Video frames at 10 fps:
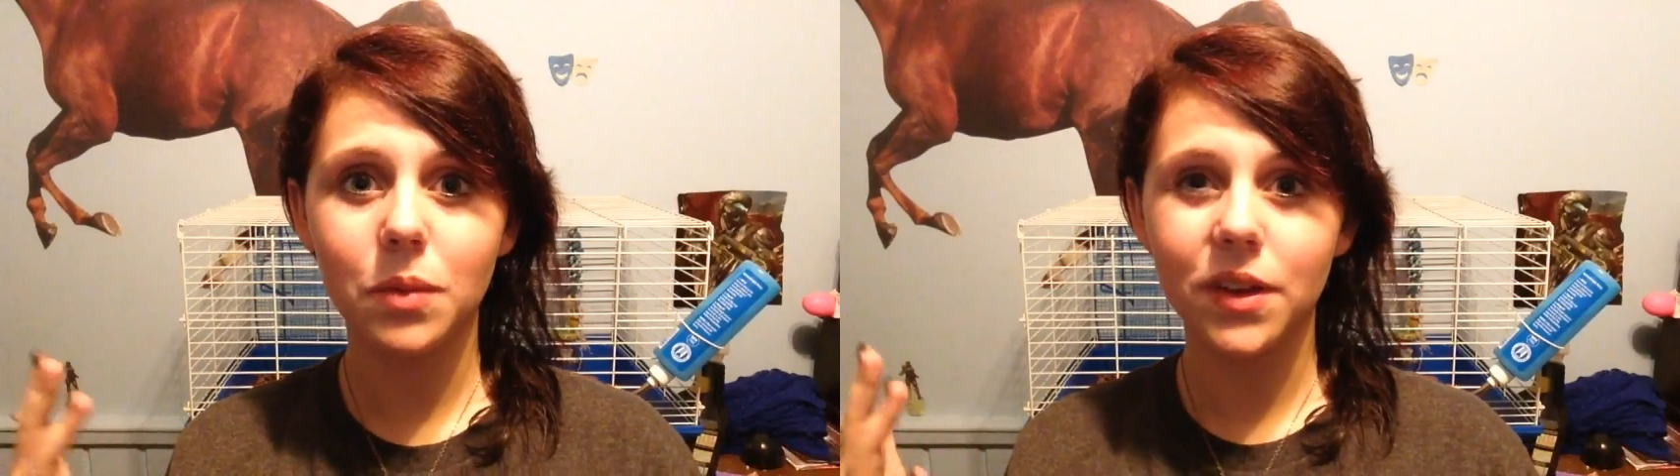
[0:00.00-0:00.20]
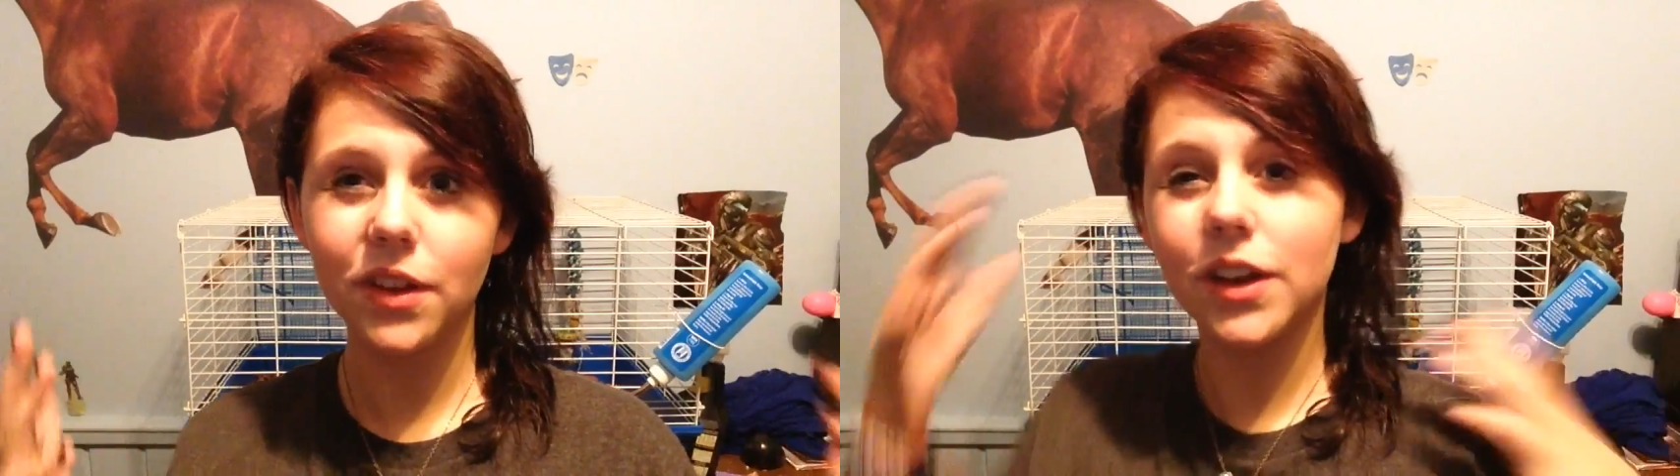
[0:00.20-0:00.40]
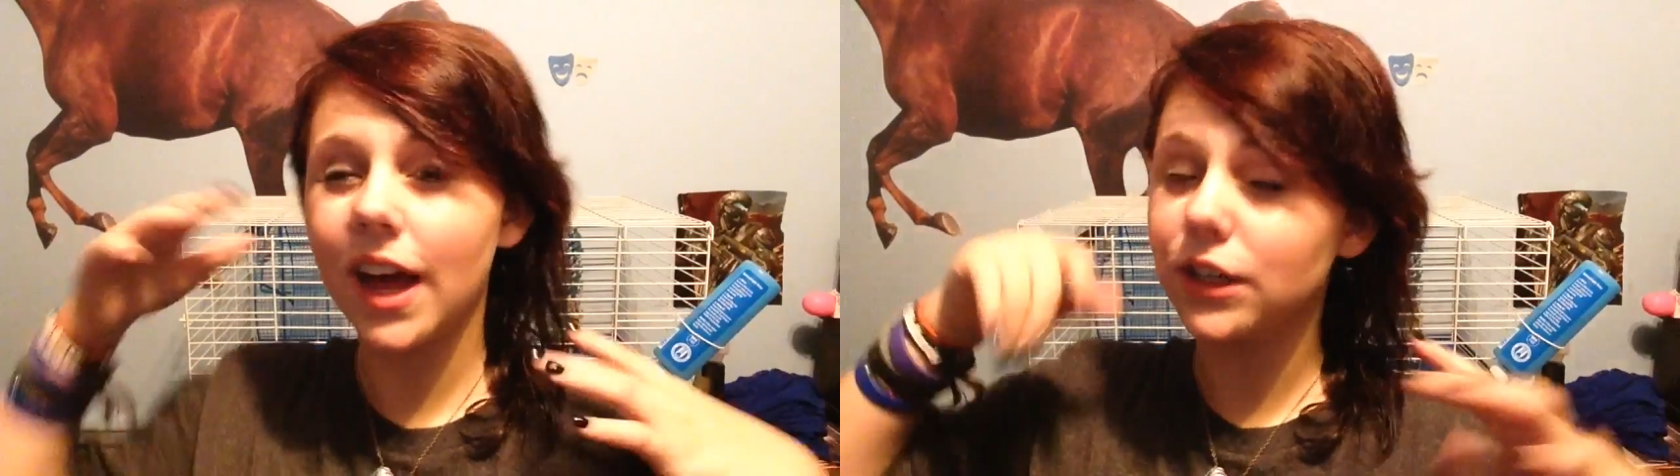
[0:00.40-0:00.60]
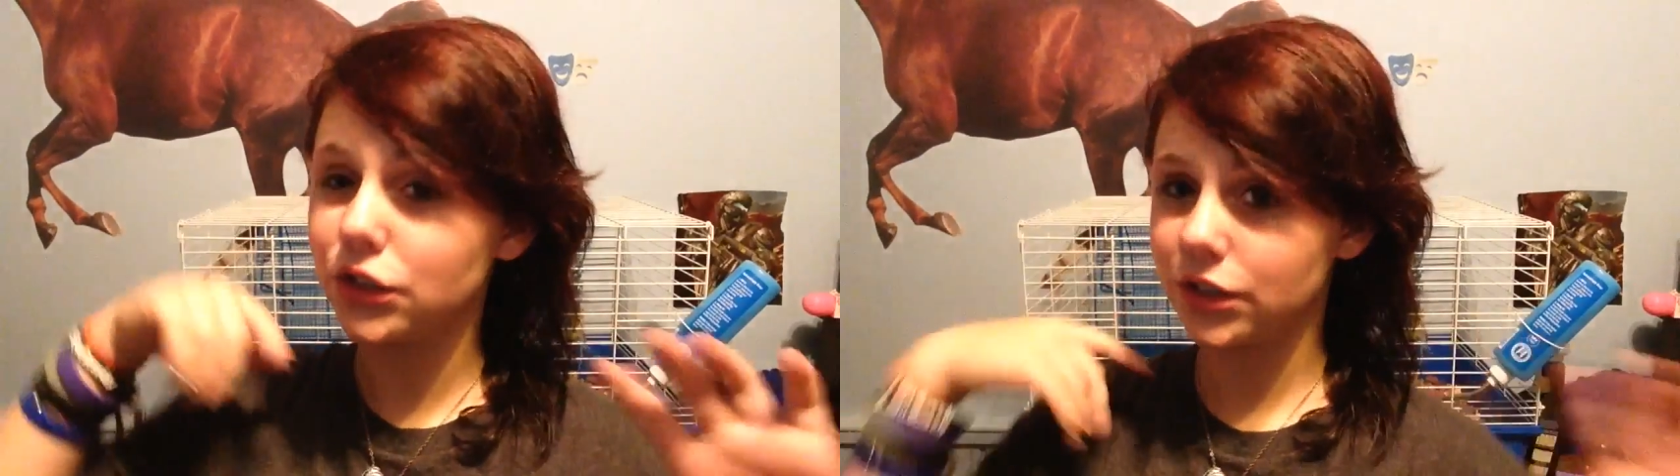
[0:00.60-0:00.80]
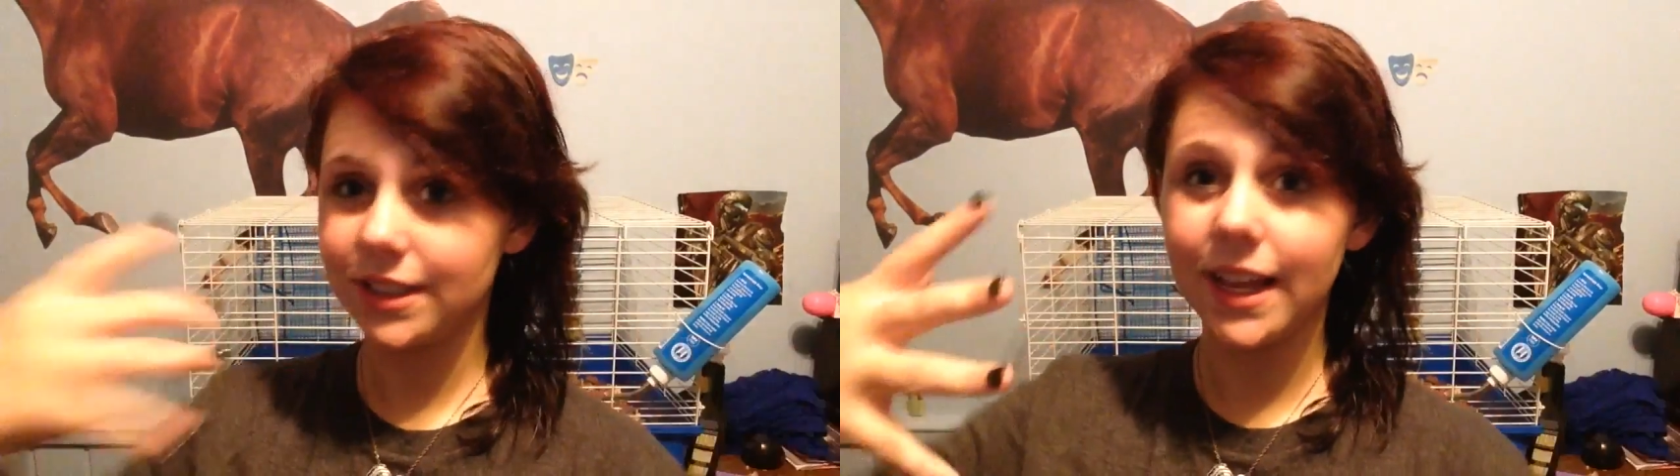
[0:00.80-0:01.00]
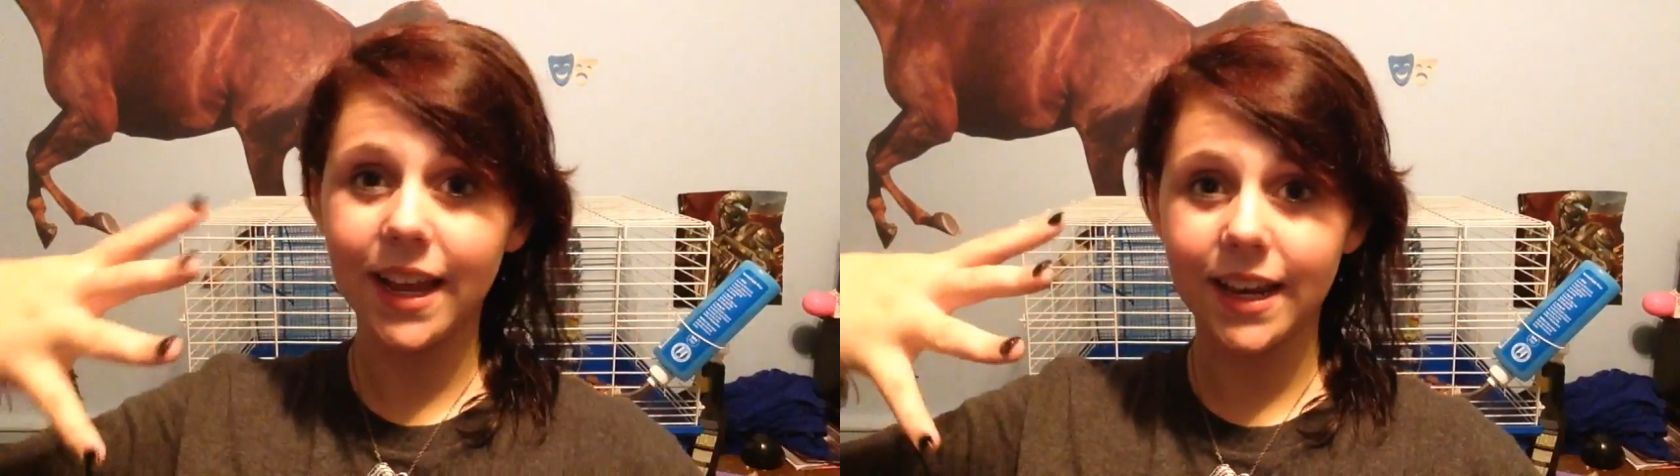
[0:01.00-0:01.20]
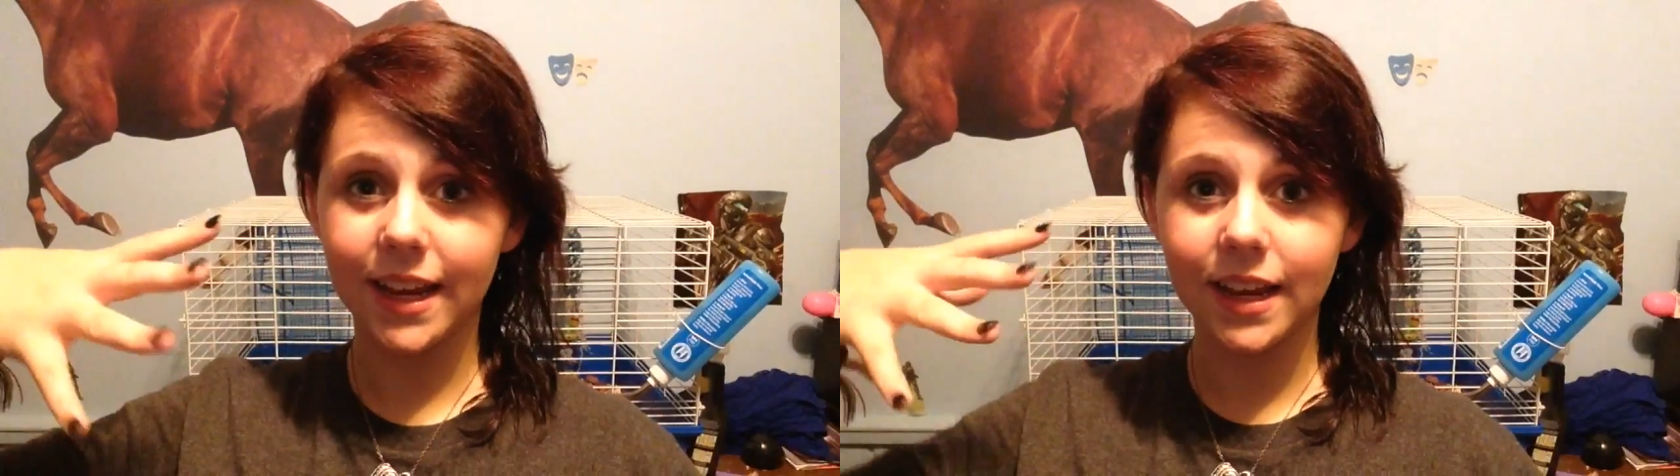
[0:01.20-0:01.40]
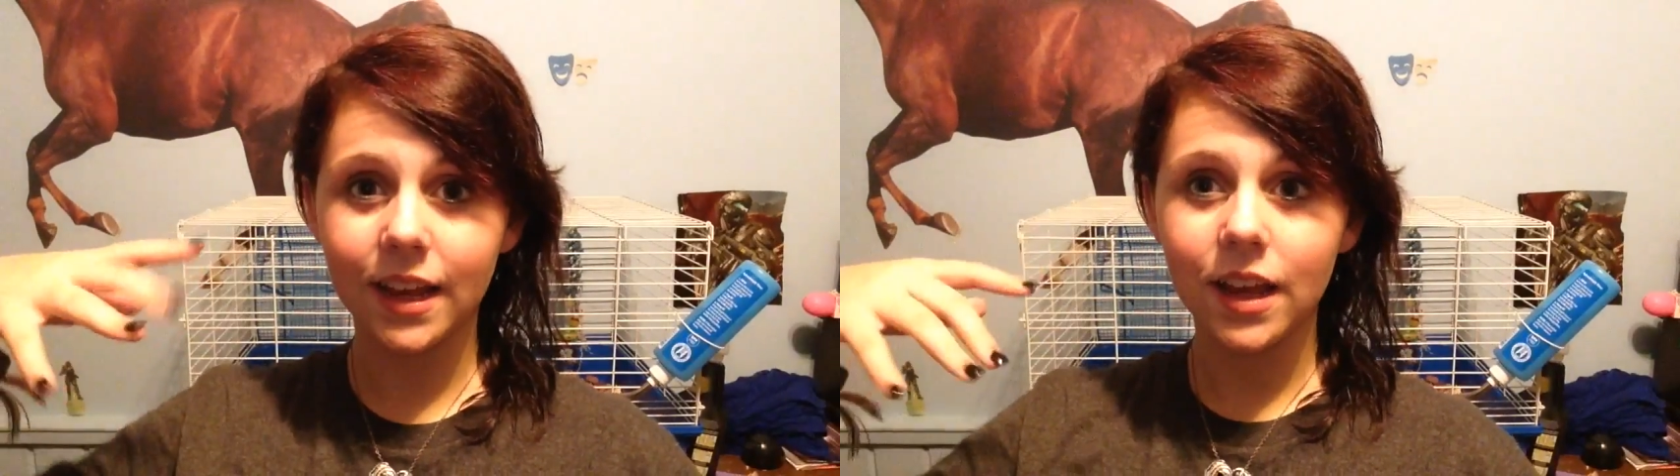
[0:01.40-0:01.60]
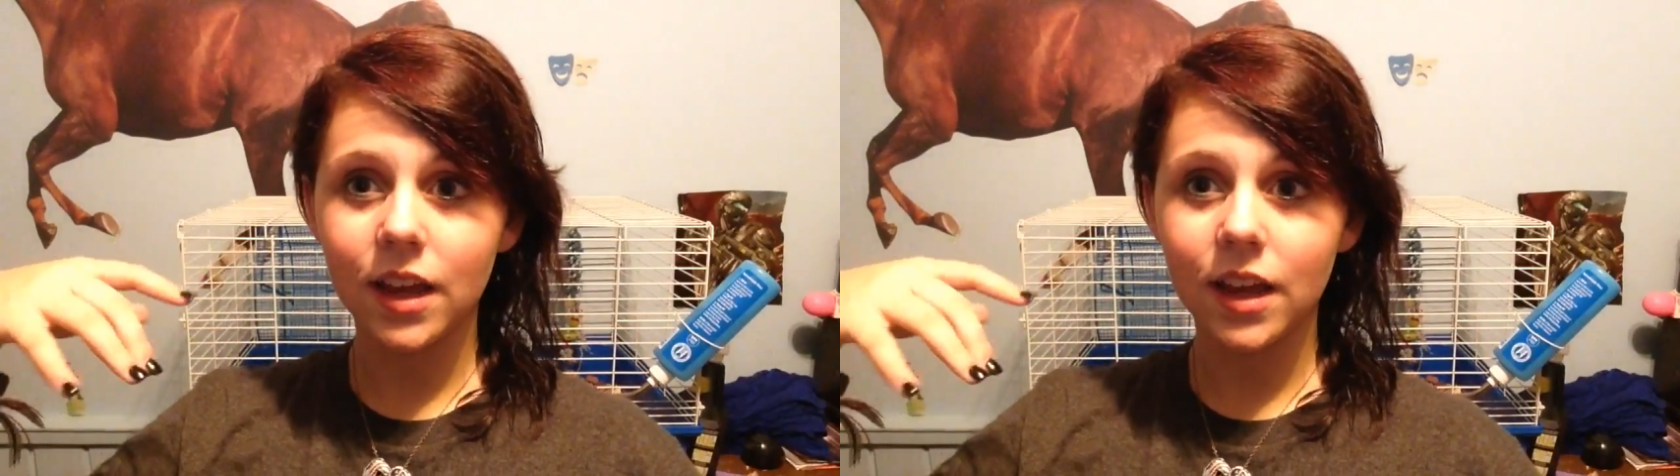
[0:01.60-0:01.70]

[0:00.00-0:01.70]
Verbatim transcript: But they're not actually dating,